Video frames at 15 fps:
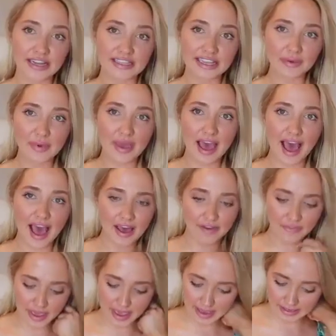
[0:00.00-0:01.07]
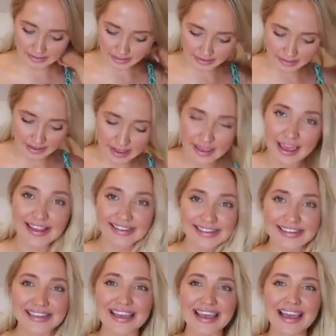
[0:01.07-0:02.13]
next thing we have is the
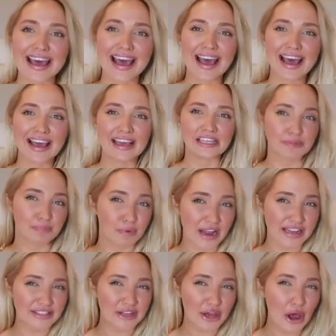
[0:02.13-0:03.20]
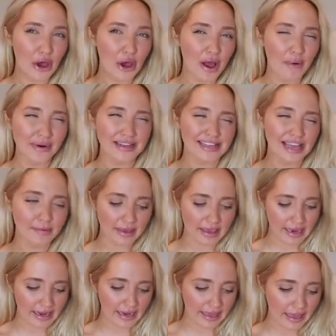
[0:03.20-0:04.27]
Kinsey Espresso, I want to say,
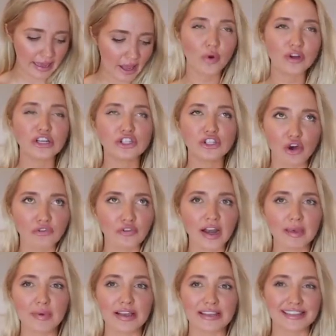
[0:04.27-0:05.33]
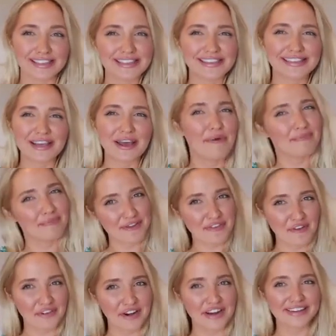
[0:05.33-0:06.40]
bikini, which is so funny because this is my
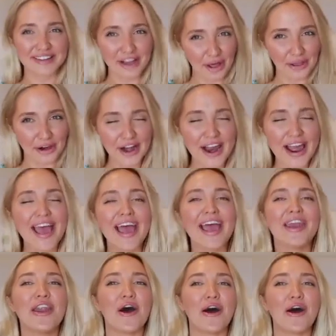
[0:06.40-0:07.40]
favorite color and